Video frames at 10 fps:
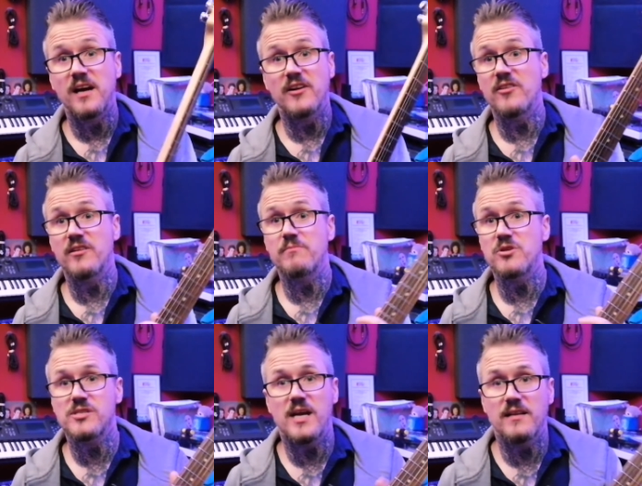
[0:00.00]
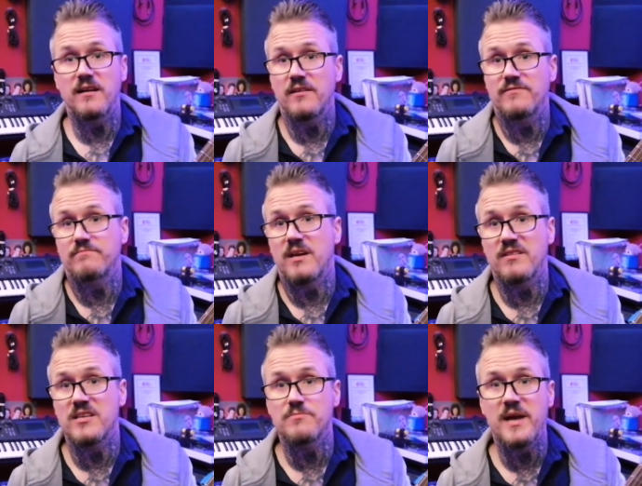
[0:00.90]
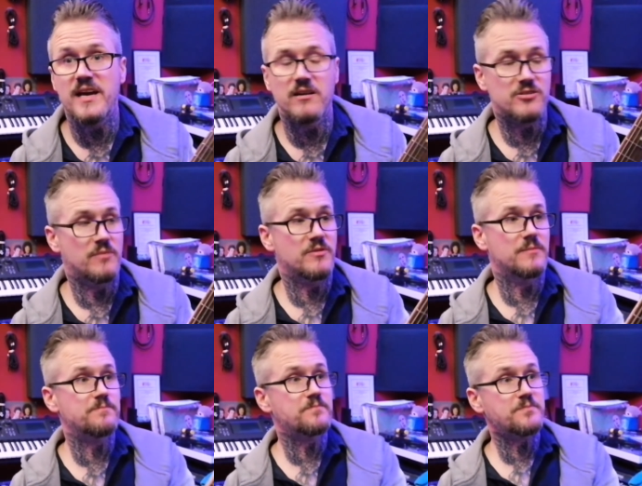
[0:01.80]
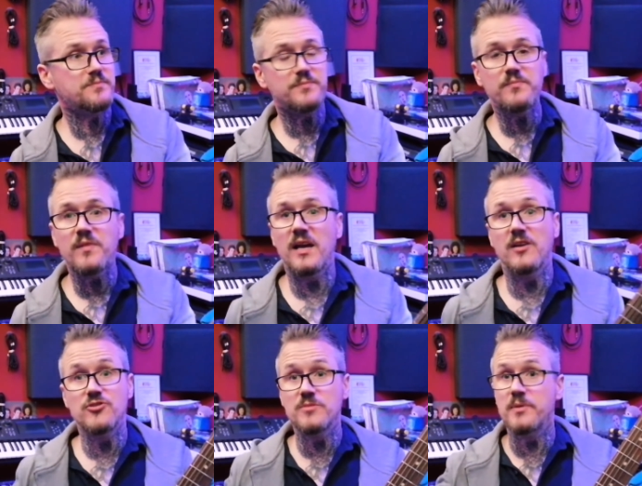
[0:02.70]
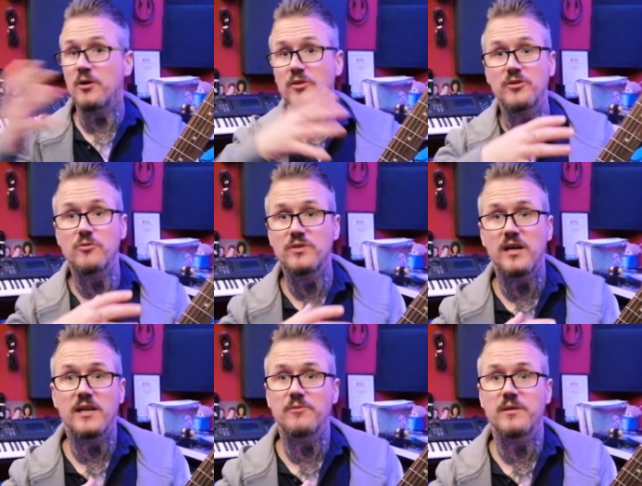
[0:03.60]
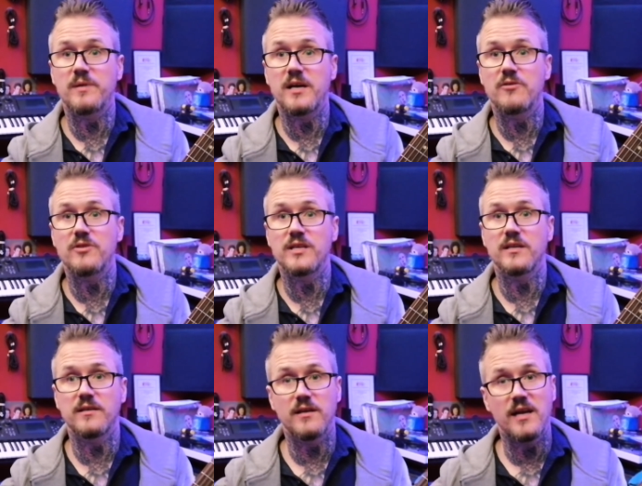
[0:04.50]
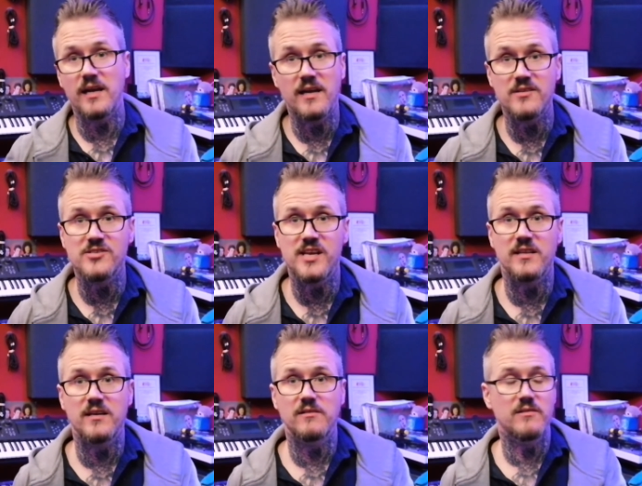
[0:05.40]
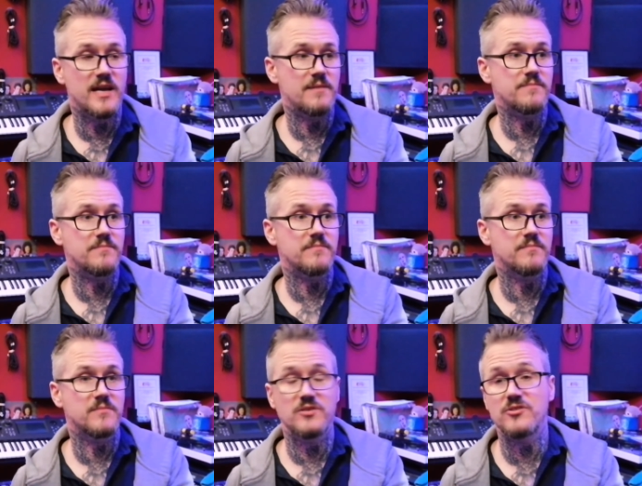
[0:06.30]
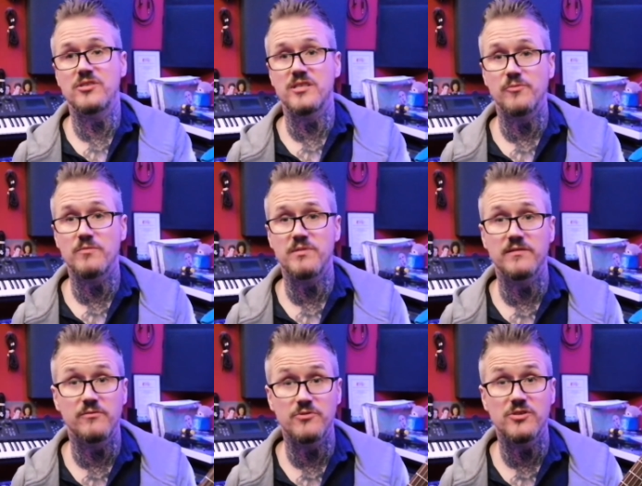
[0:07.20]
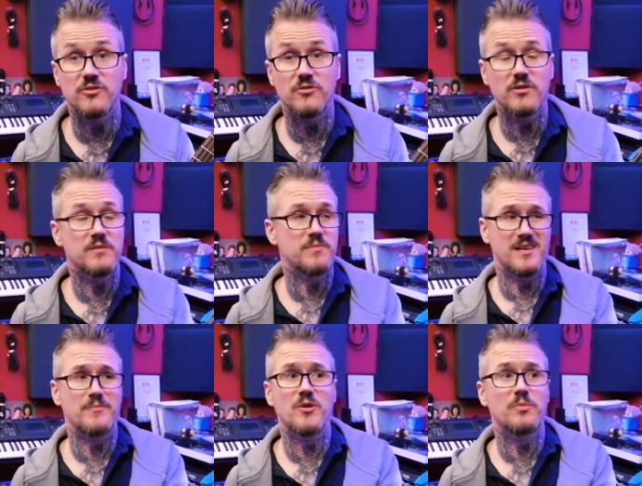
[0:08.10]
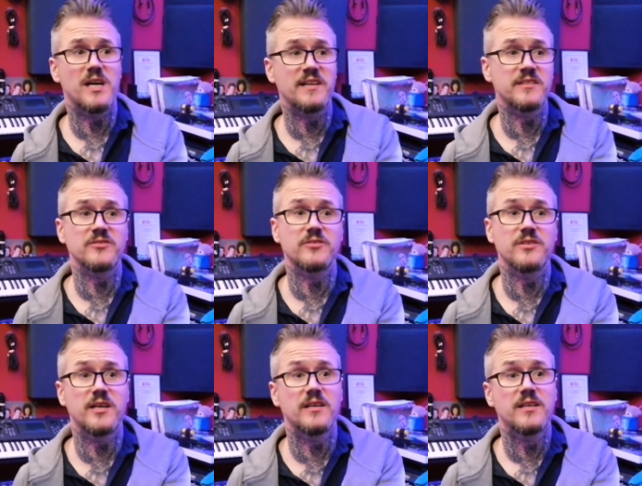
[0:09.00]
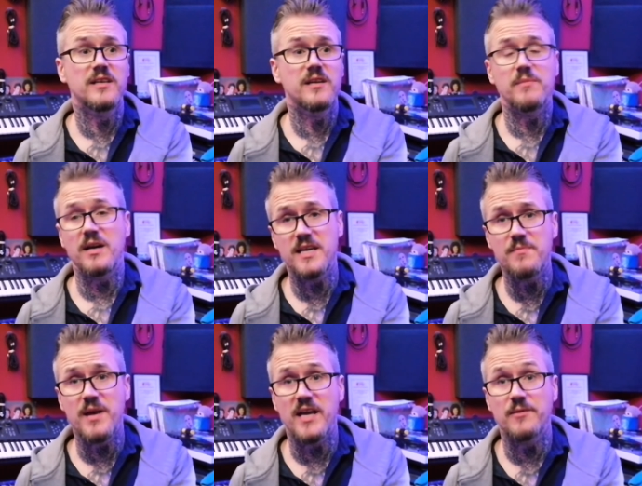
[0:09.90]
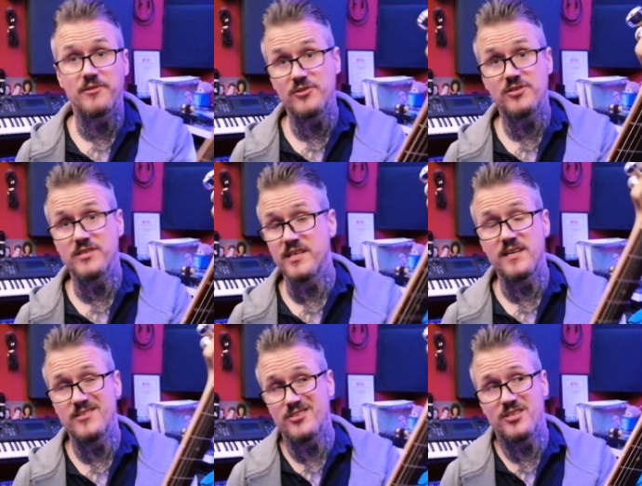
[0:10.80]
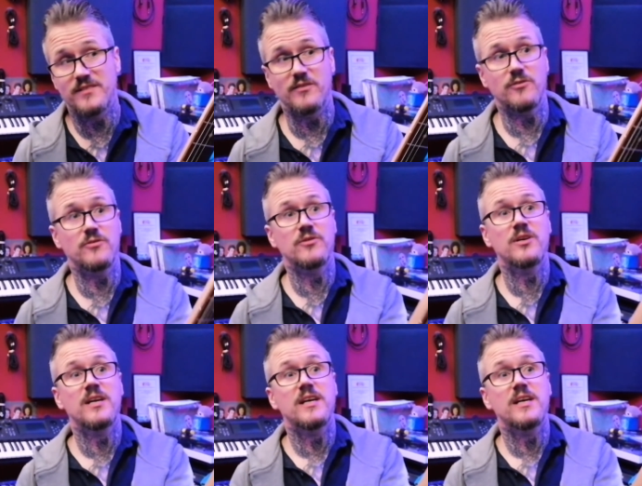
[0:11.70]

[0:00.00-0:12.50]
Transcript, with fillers: another Mustang that I, I think's better or something, I can just put all the old hardware back on it uh, and sell it. Um, just as it would be if it was stock. But I'm not planning on doing that. But I keep it anyway, just in case, because you never know.